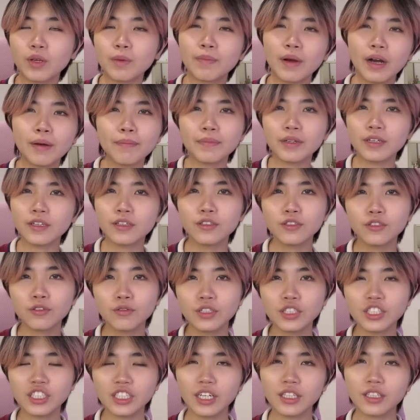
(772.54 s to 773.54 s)
bump into
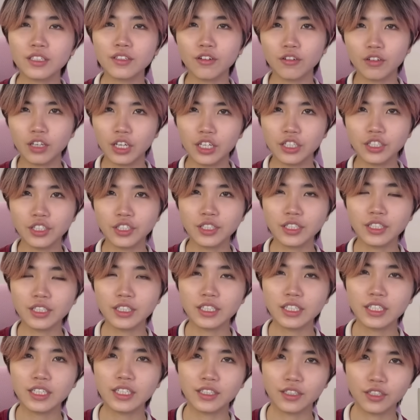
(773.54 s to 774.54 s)
each other
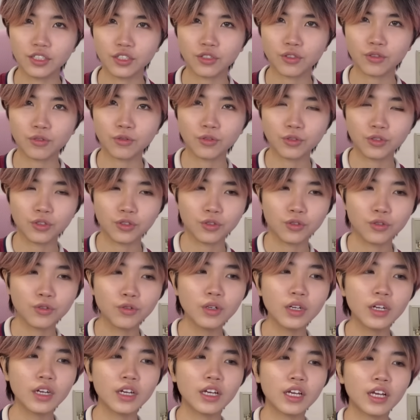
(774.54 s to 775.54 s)
occasionally in the school too.
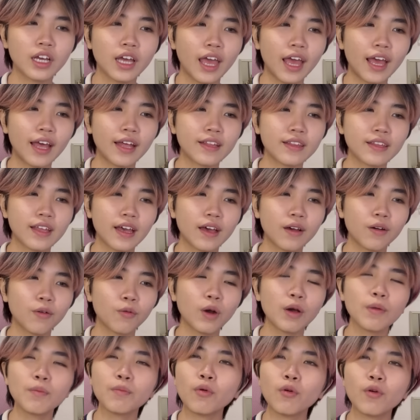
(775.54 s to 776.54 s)
And at
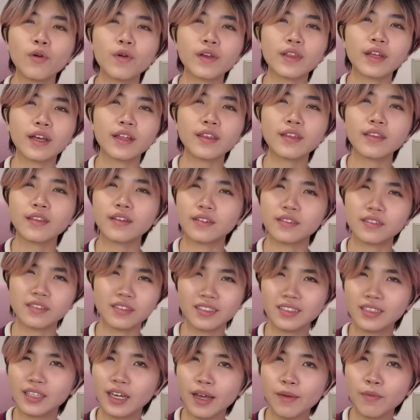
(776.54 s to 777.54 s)
one point, I think the
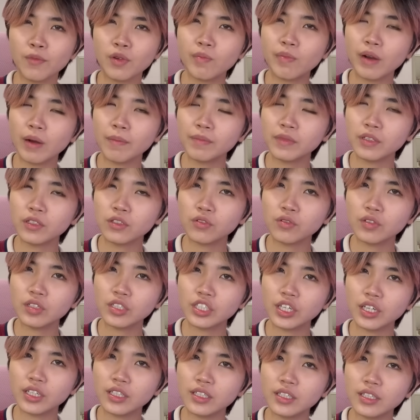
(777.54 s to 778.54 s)
third time we bumped into each
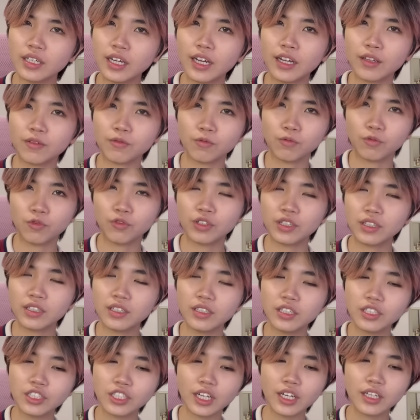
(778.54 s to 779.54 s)
other and greeted
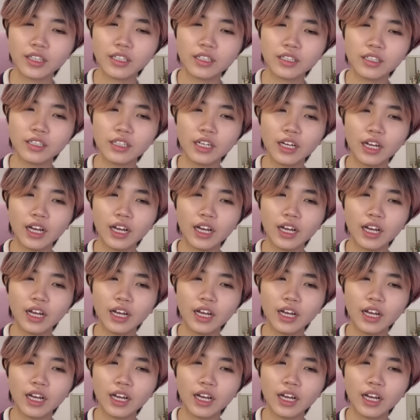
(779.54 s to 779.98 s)
each other,